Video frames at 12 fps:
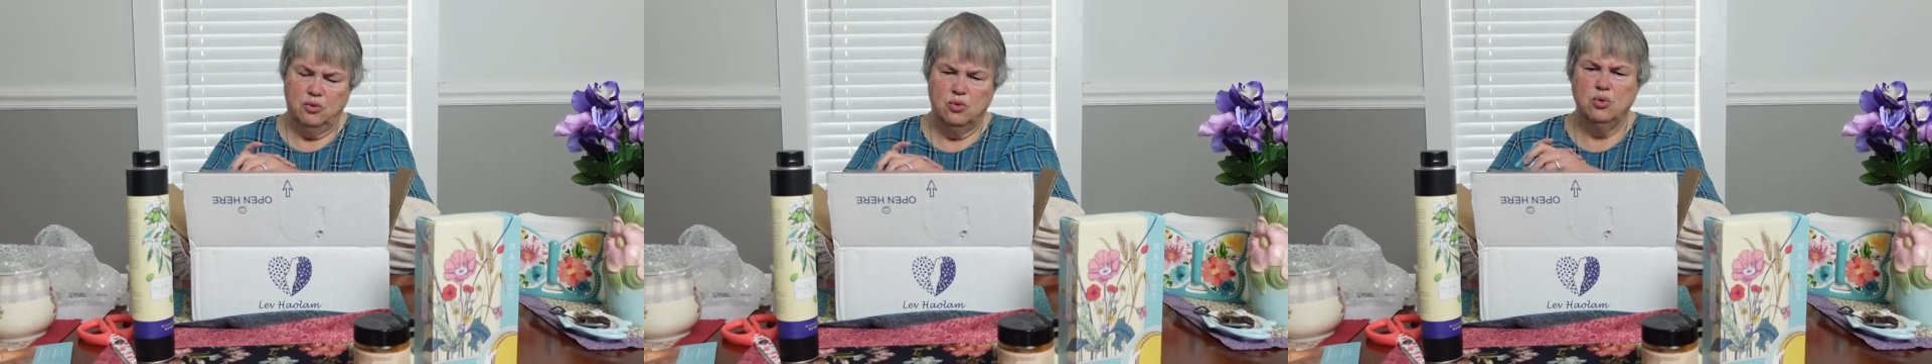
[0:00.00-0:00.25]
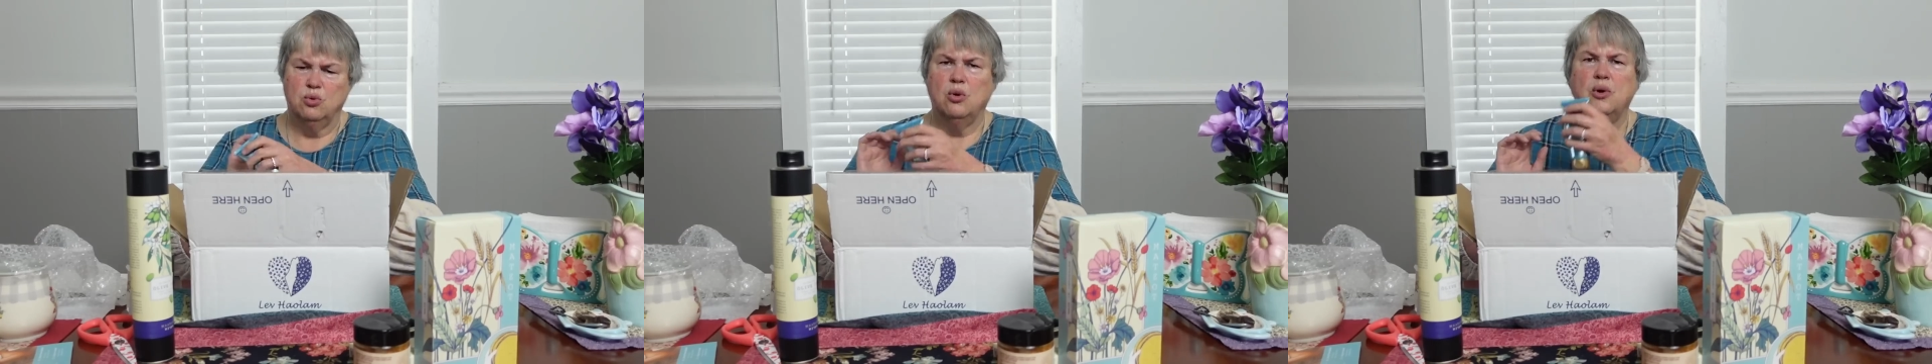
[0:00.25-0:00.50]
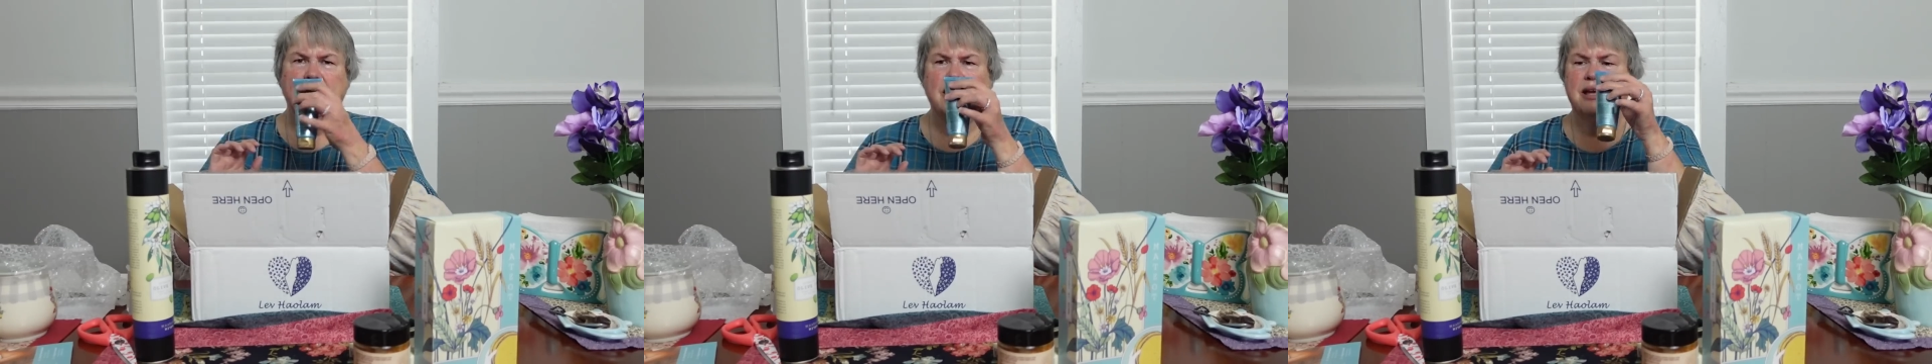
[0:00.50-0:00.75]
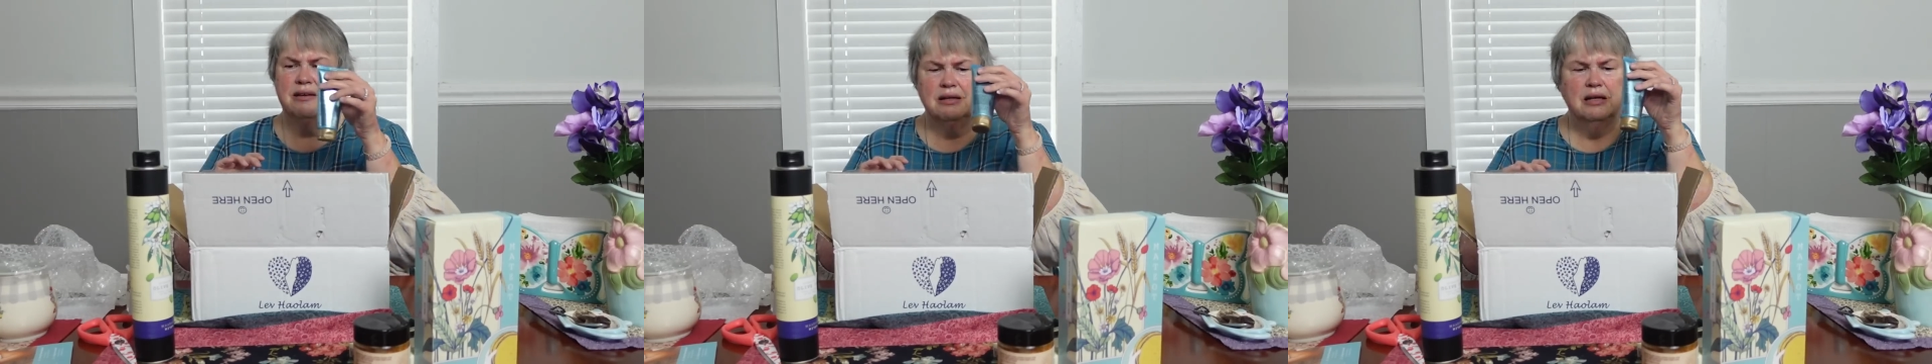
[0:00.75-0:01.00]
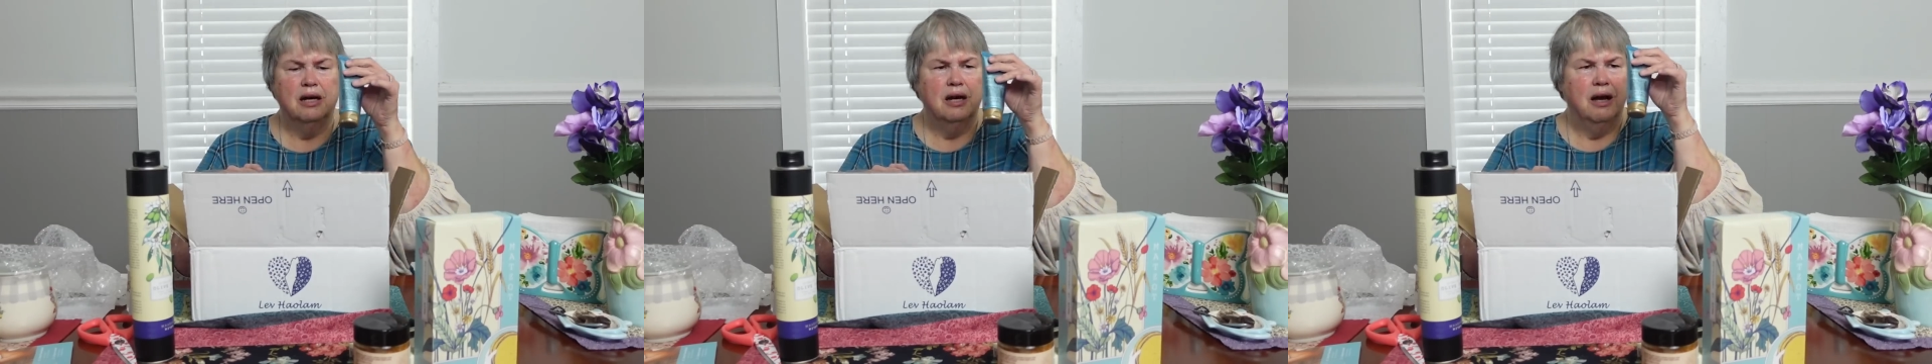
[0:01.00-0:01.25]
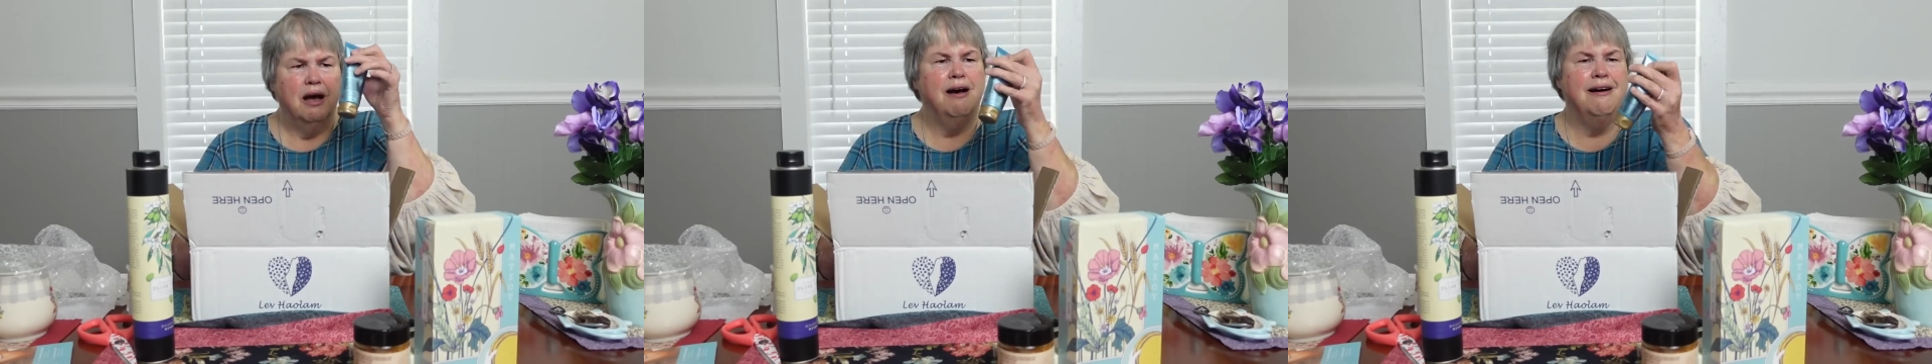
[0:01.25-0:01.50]
Ooh, okay.
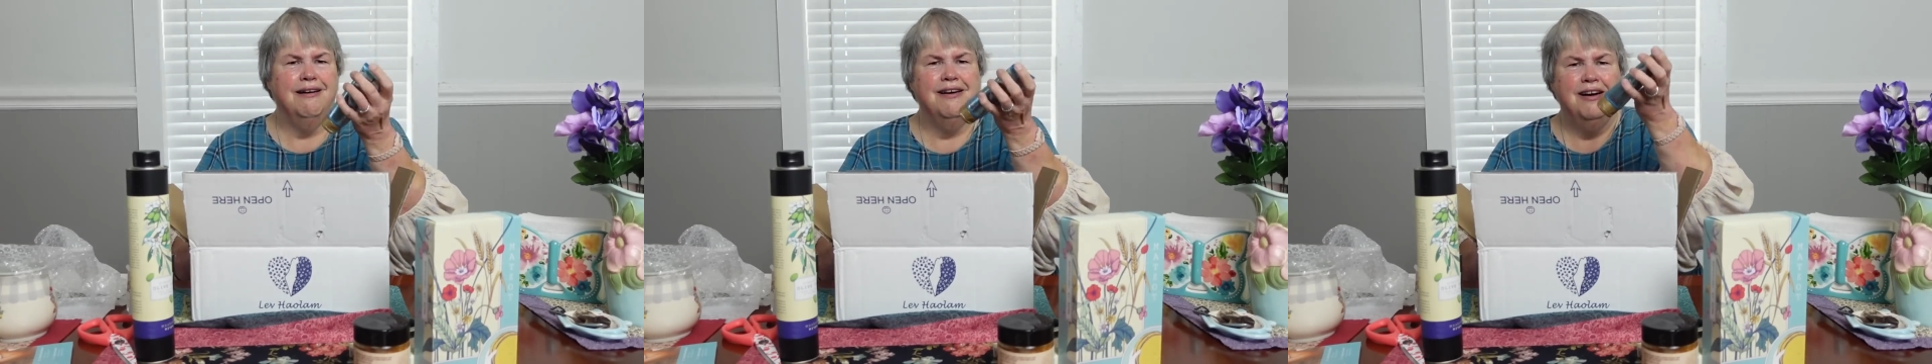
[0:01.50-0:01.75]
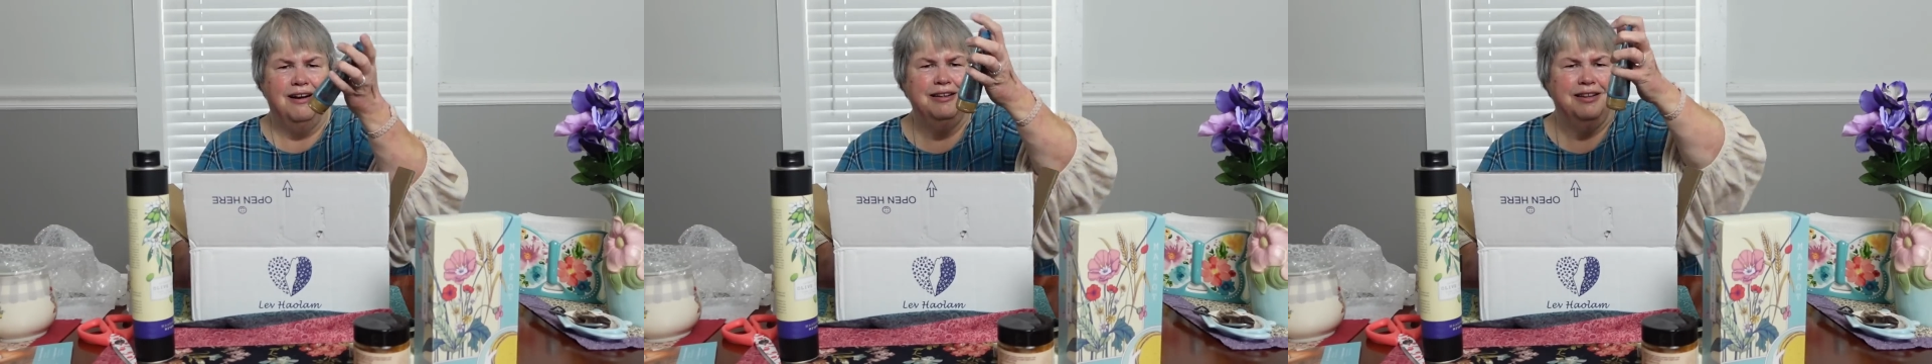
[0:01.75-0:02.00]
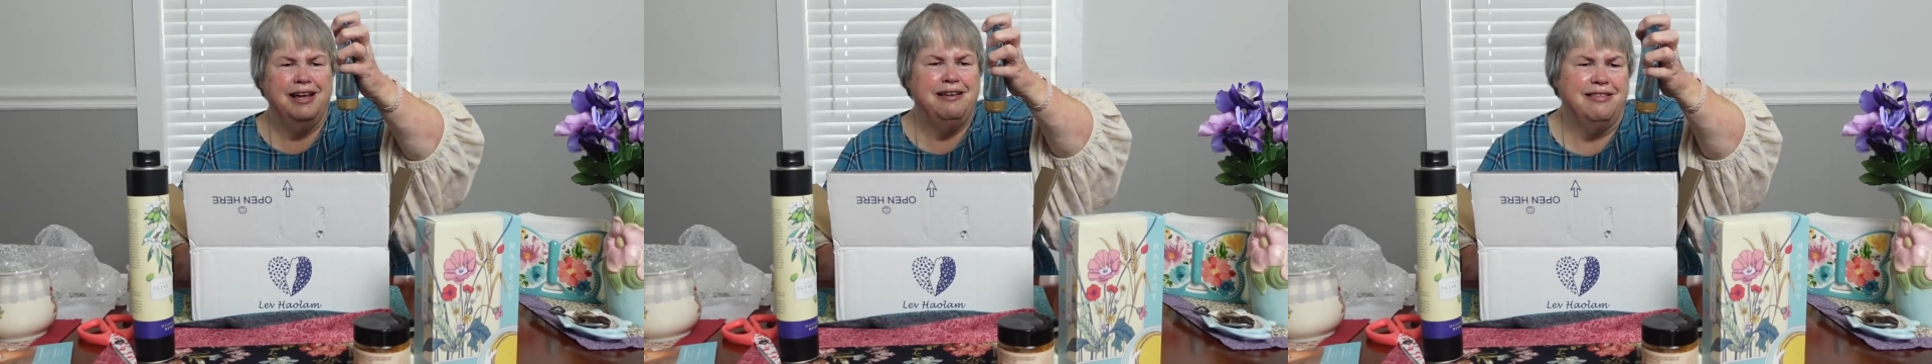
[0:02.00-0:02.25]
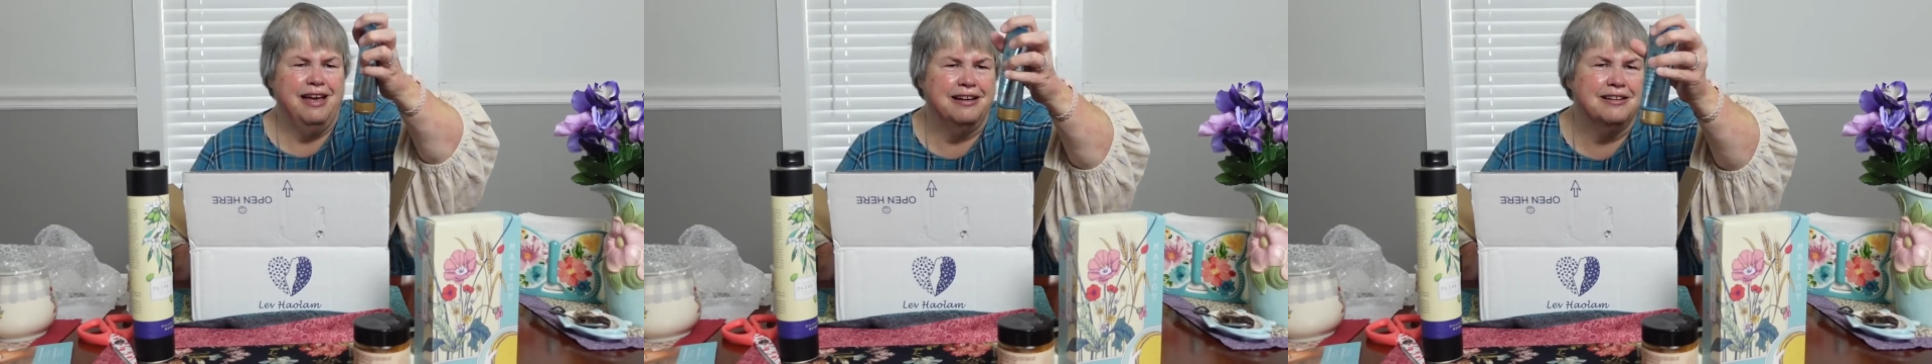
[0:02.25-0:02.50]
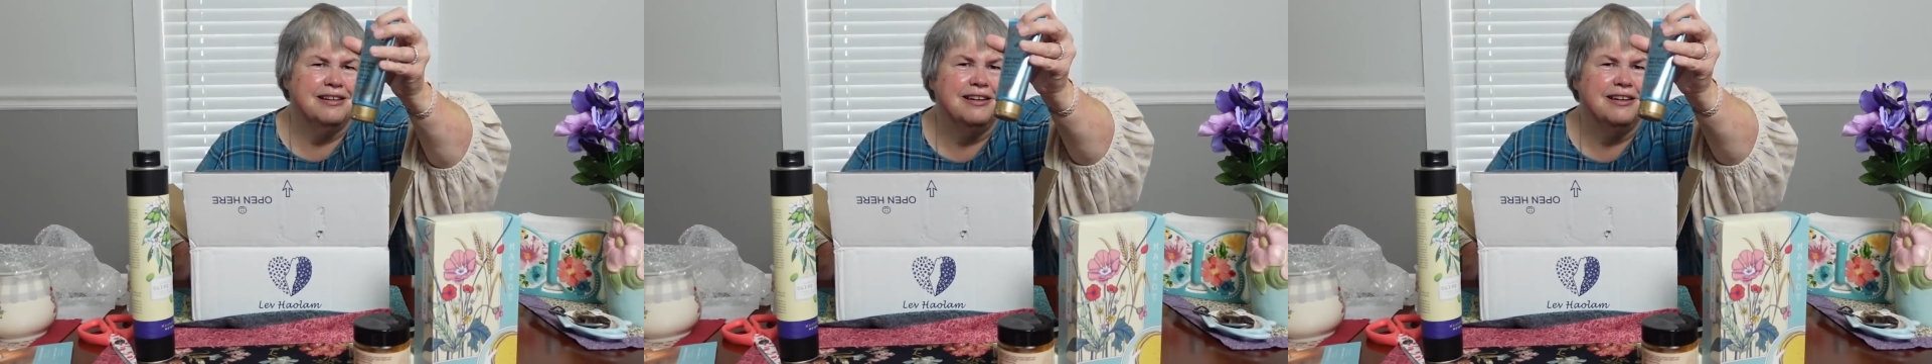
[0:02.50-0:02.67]
Uh, I like that.